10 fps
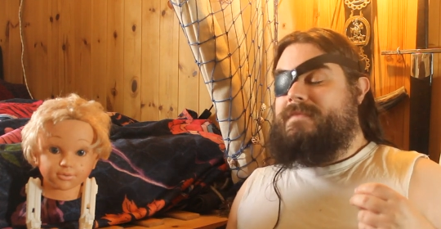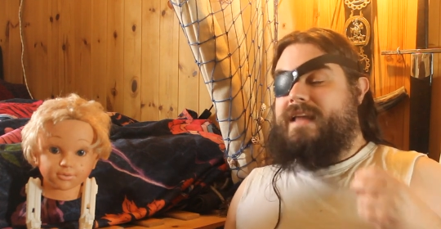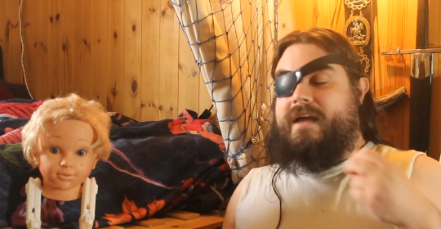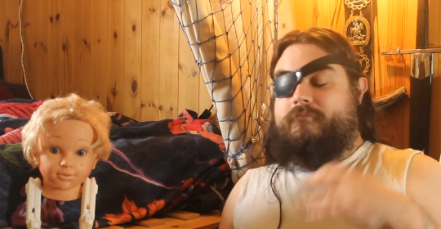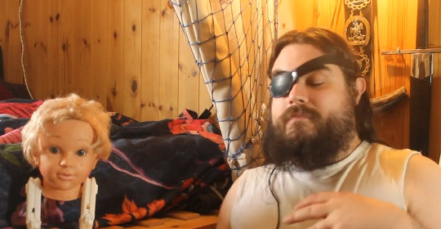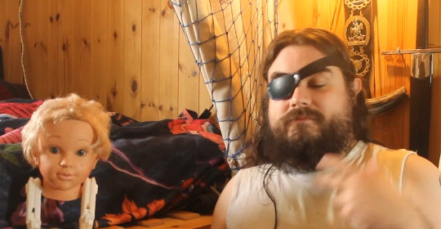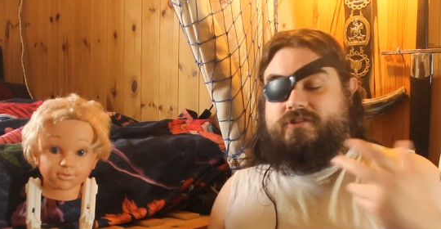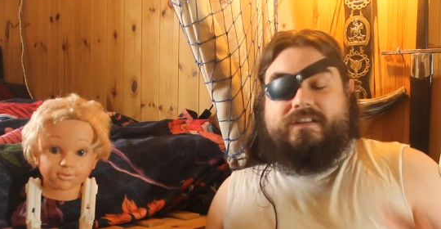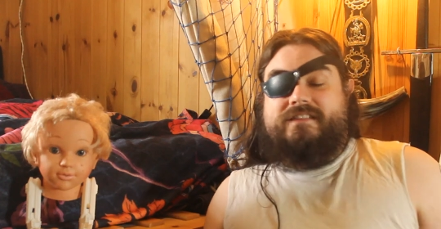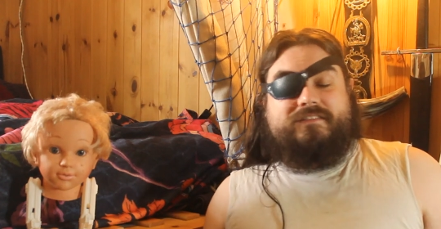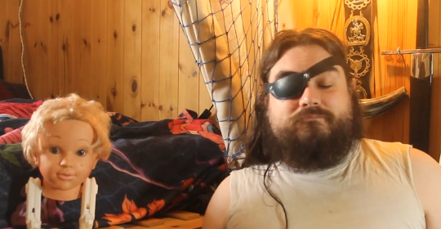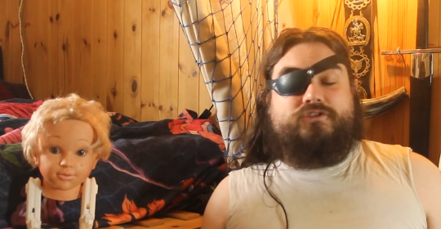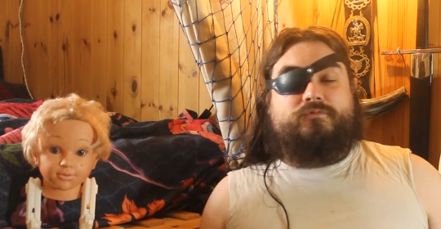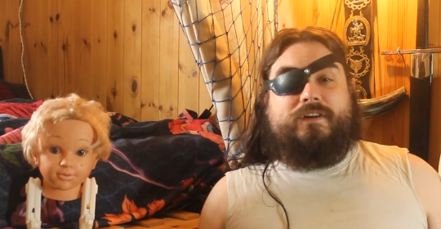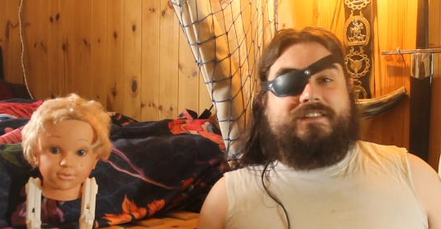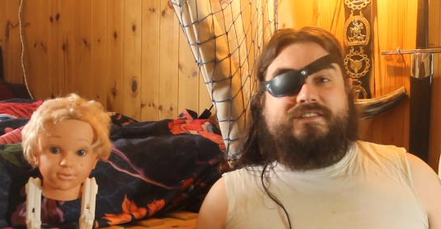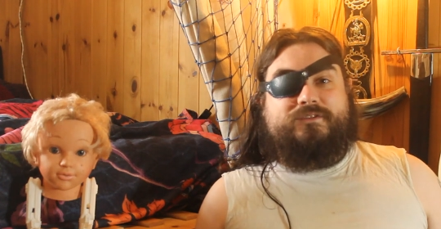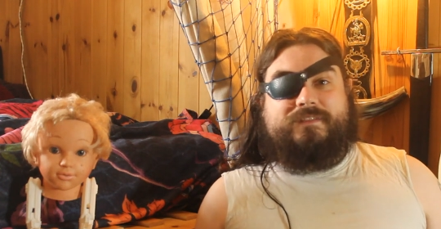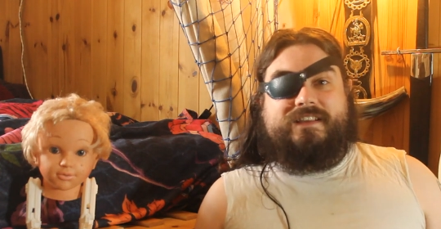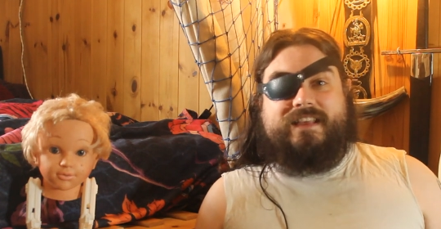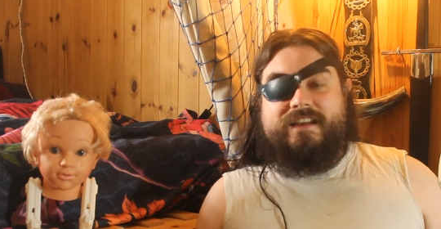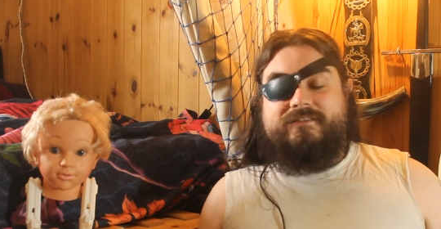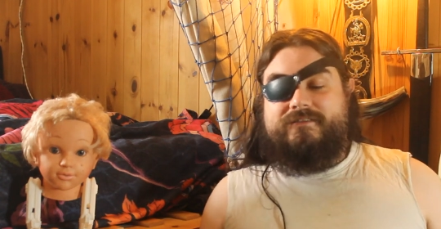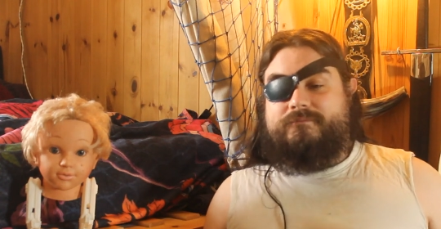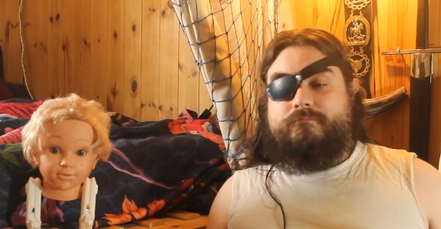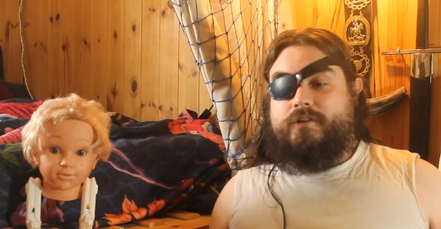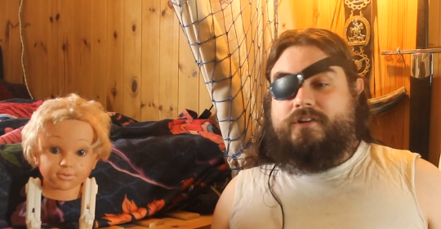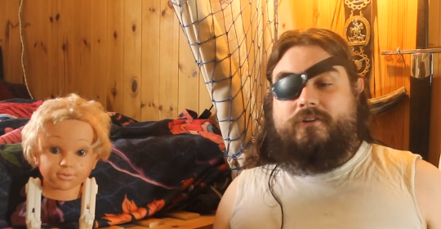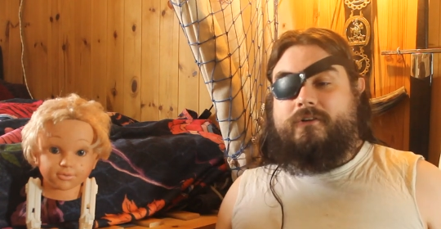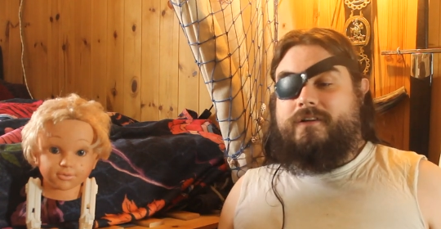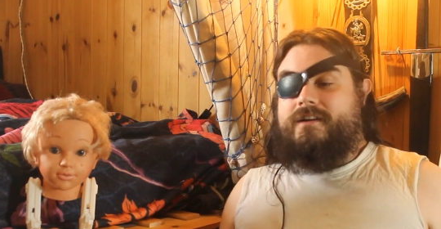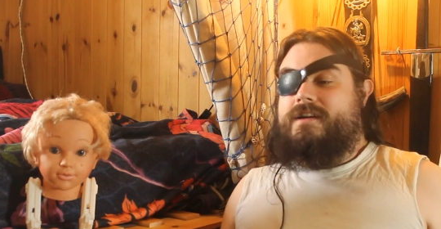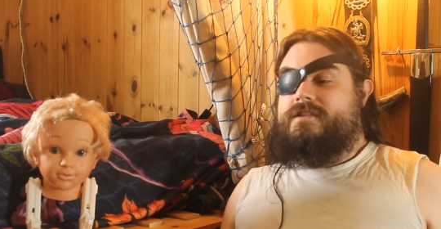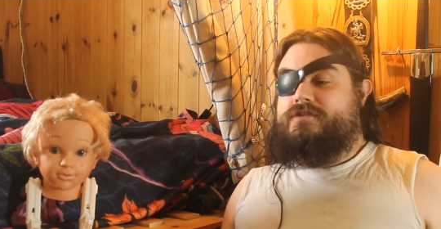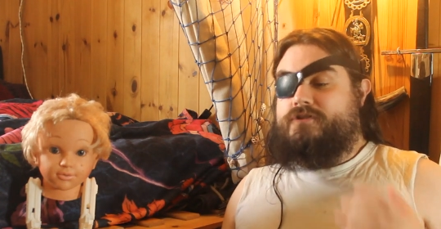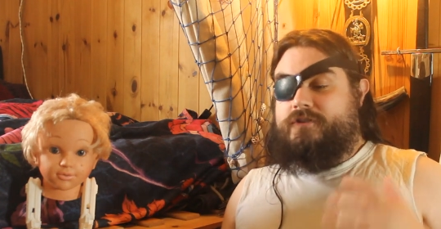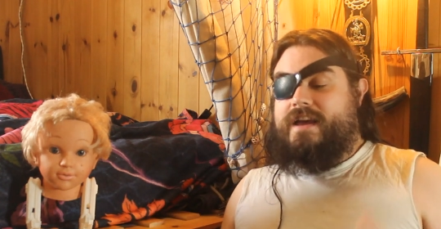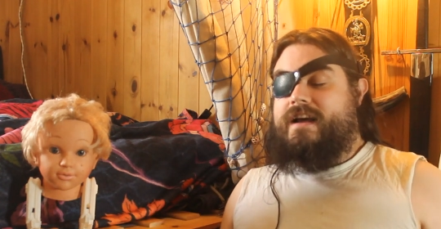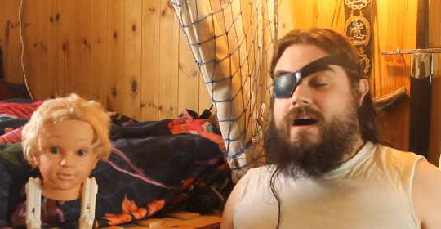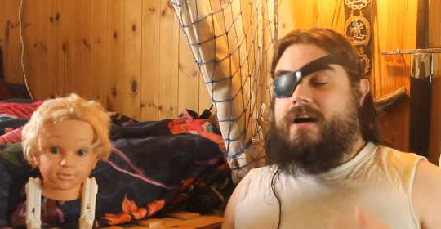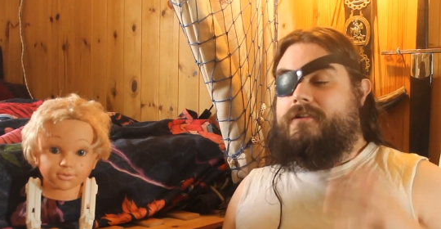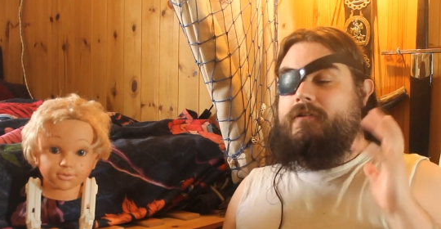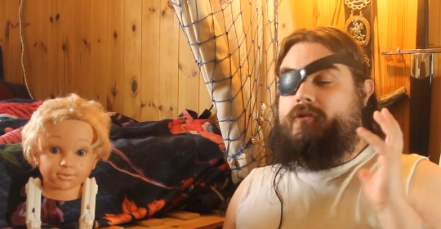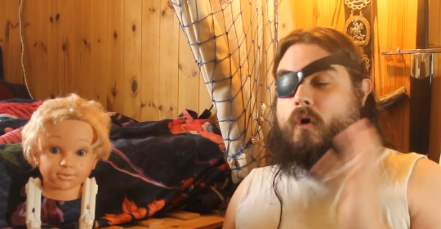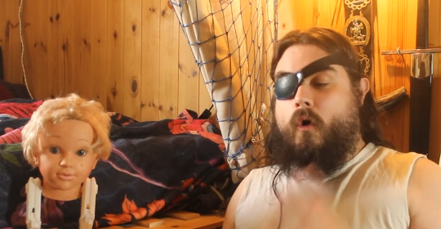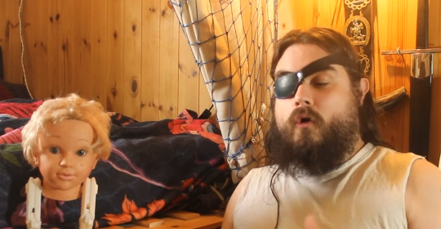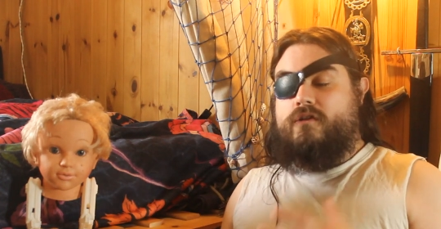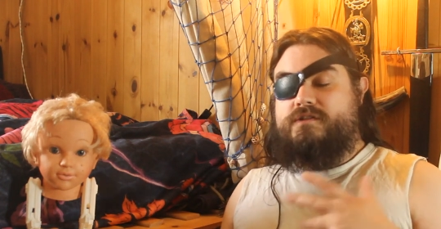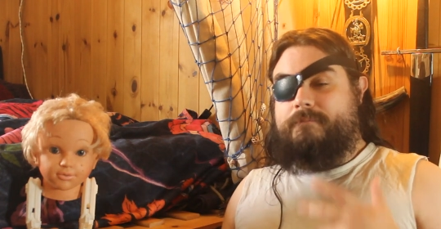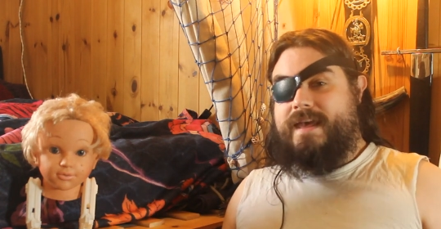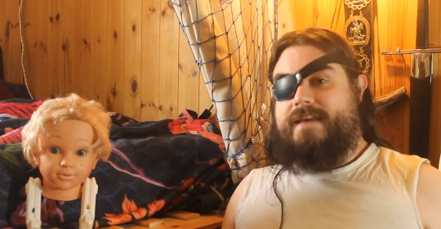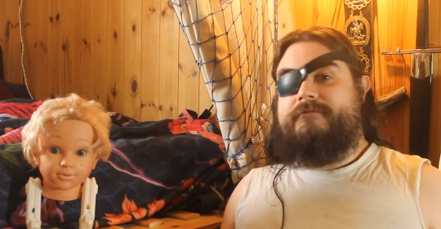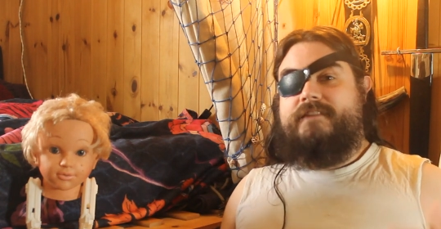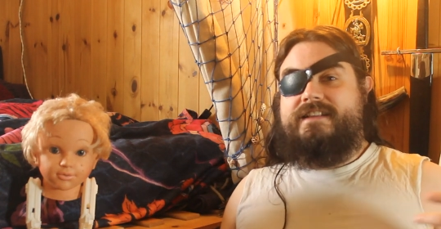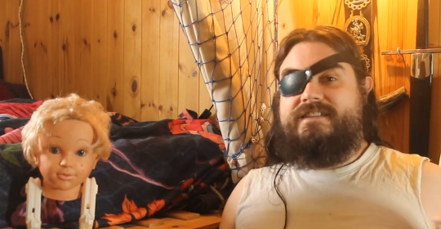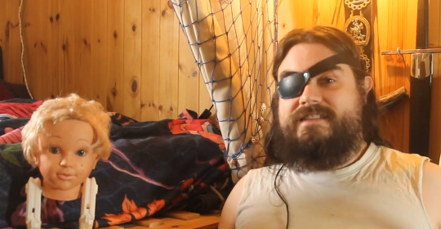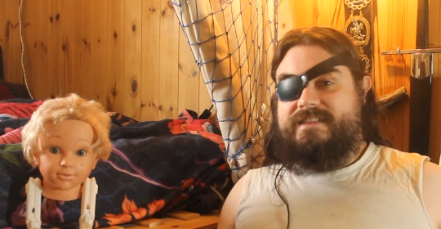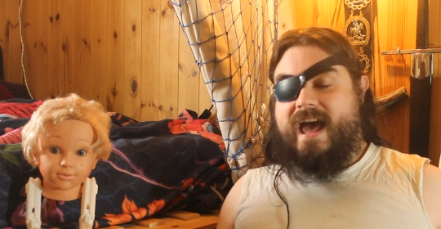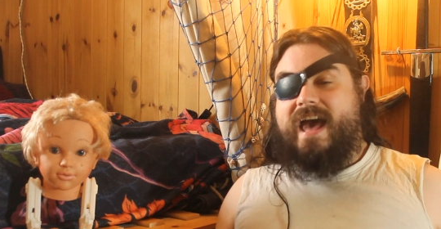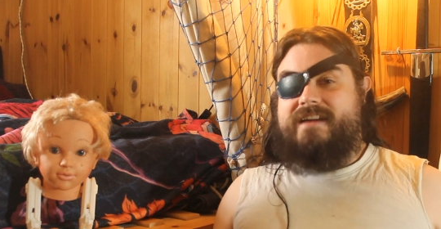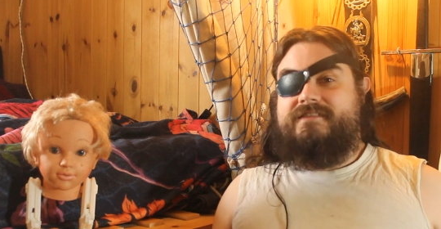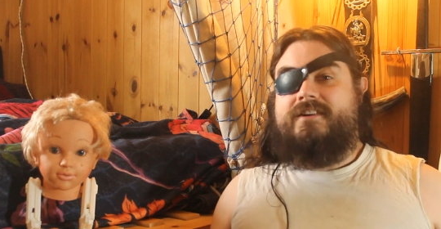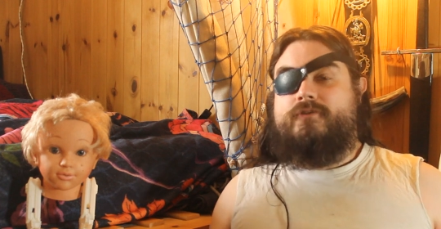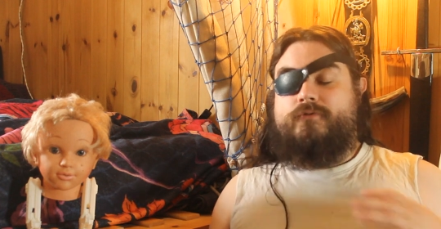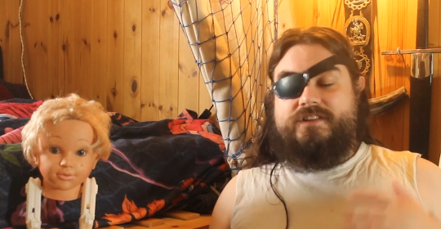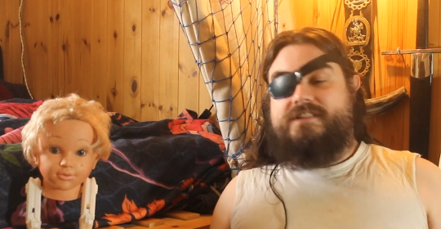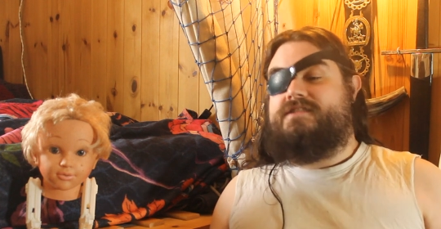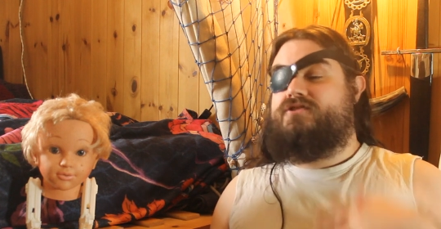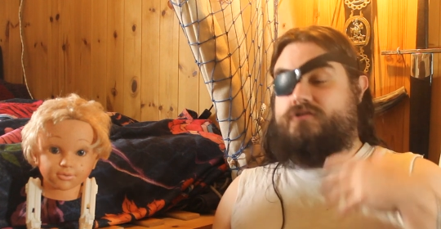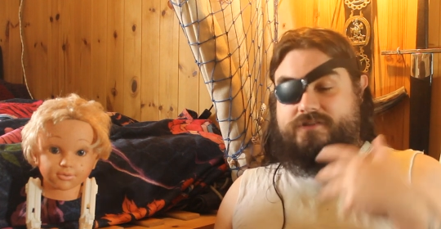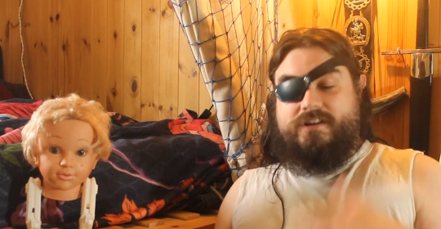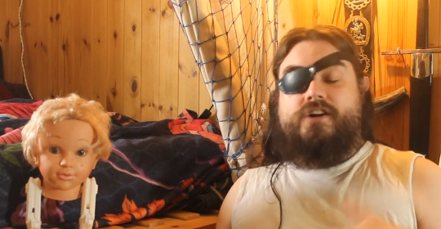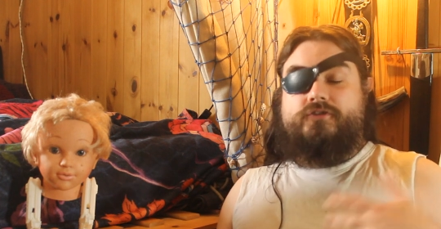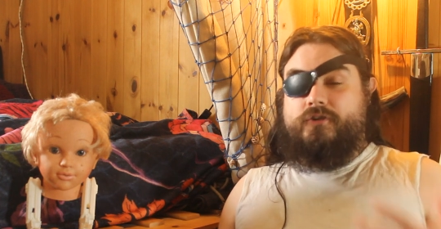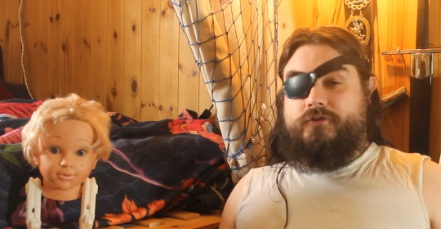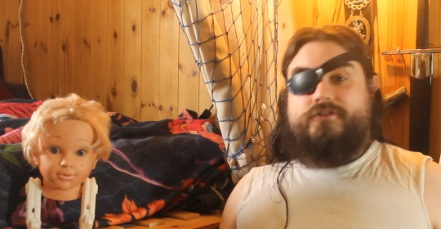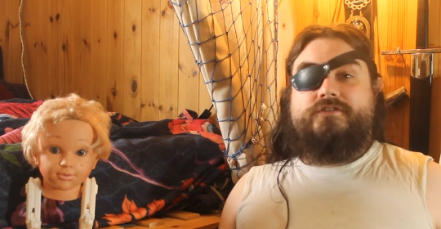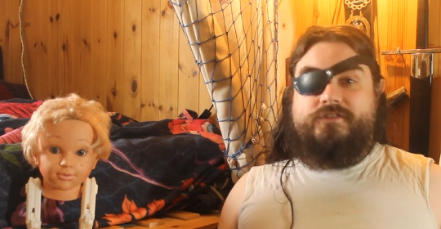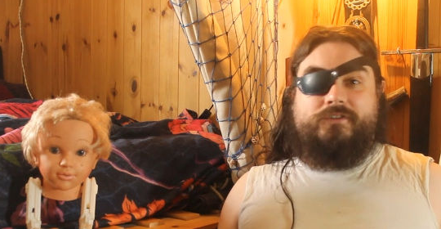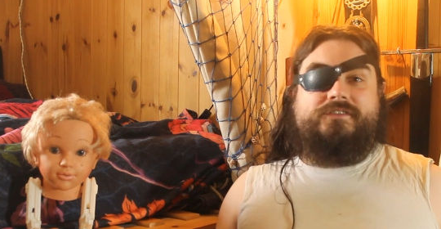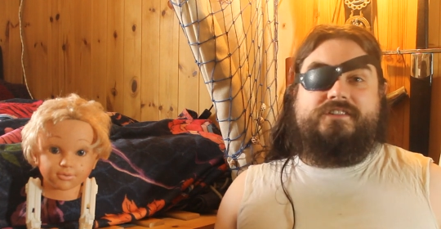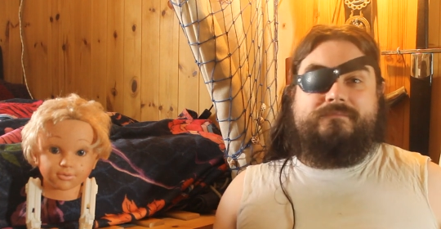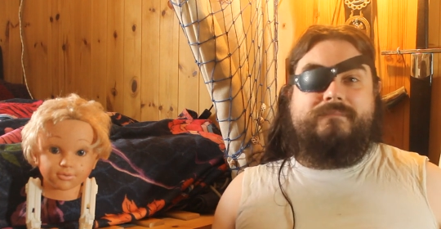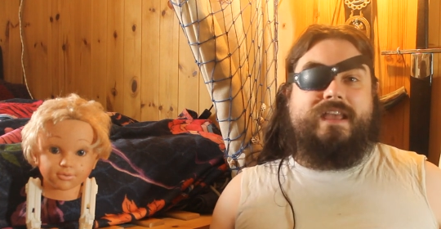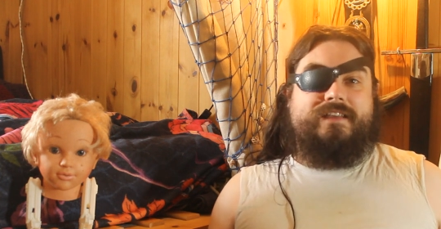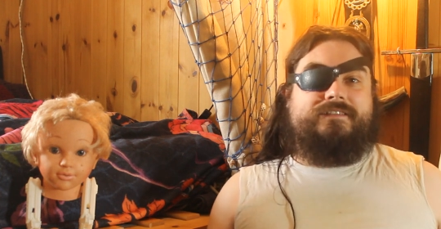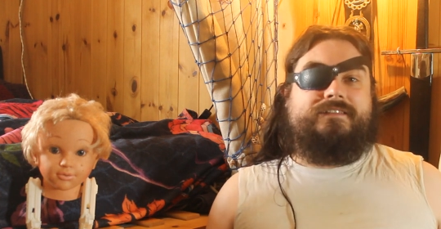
Speaker 1: it, it just wasn't something they could procure. So they got corned beef instead, which is just another salted meat.